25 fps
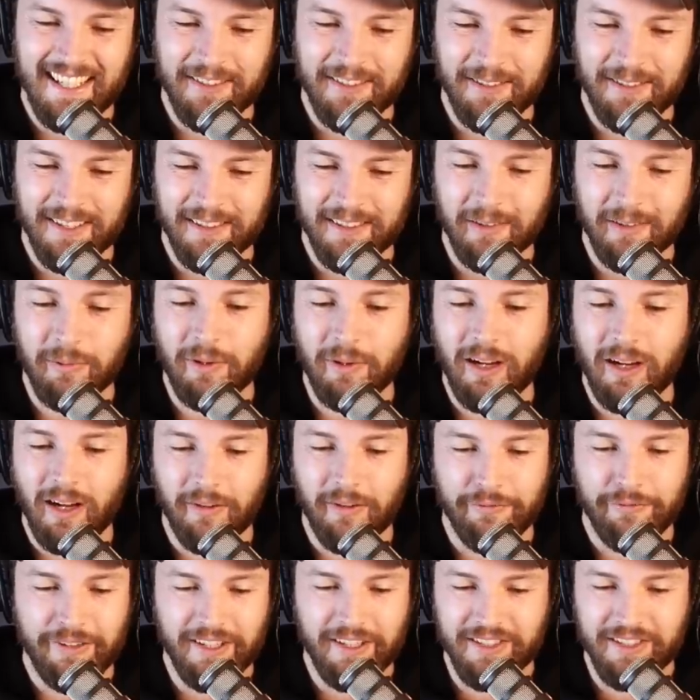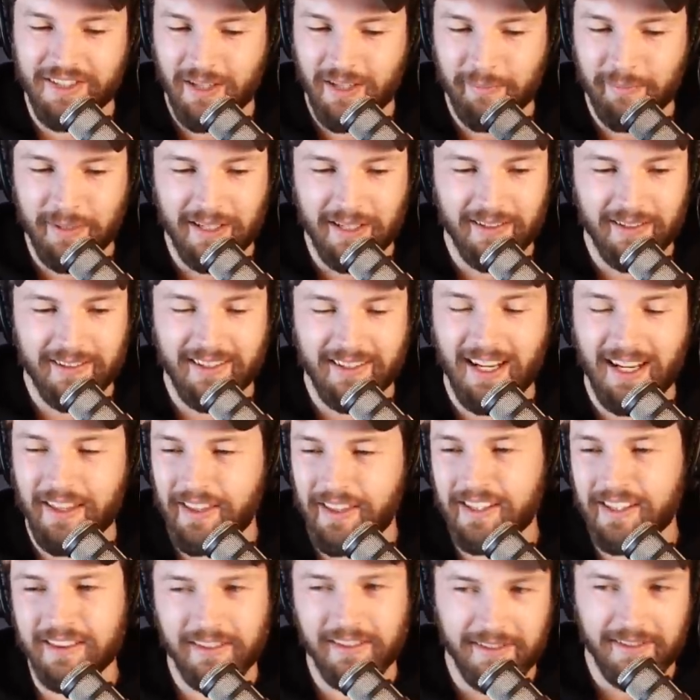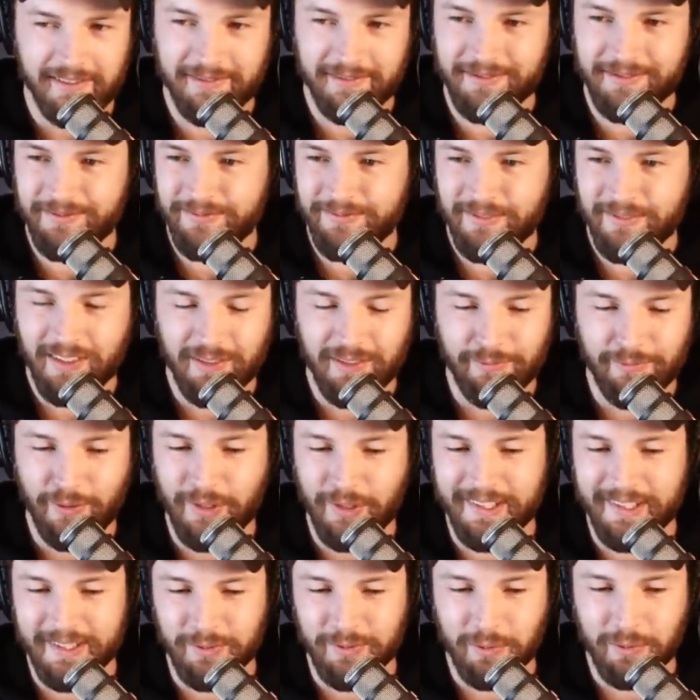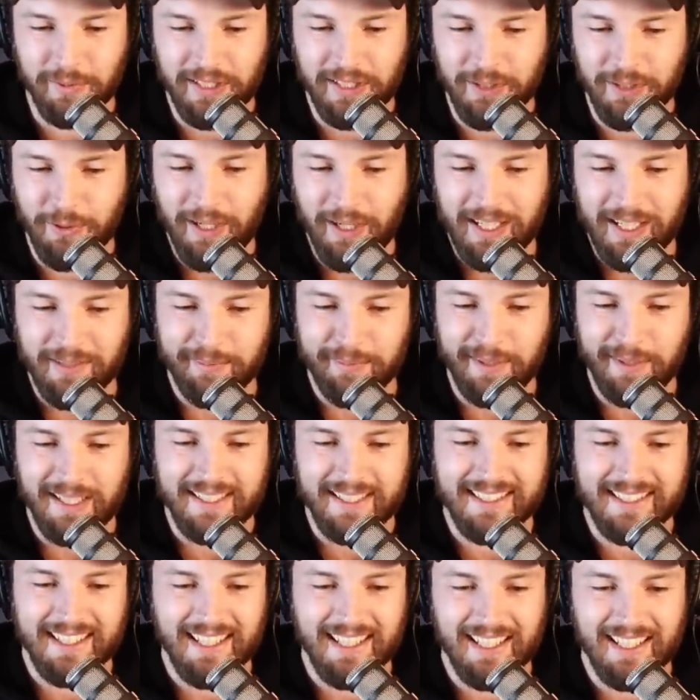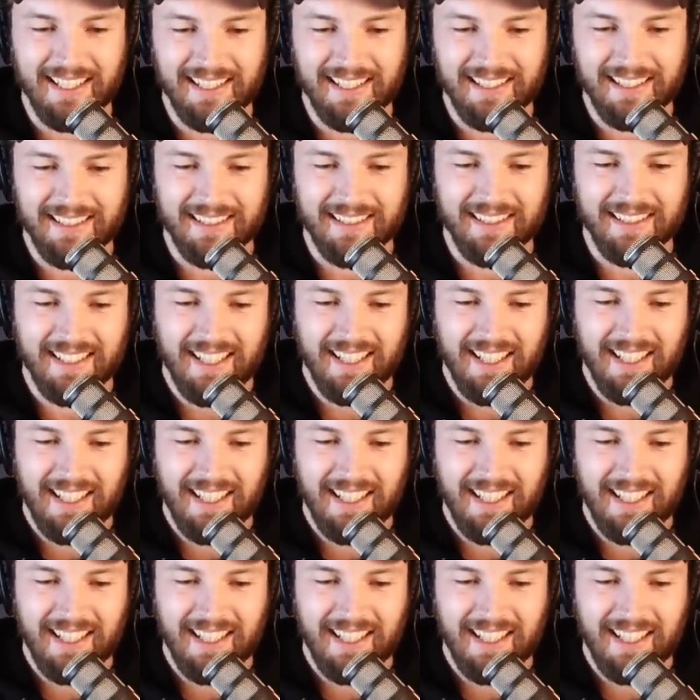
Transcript: anyway, I'll finish up here. I think the verdict will be quick, but. Uh,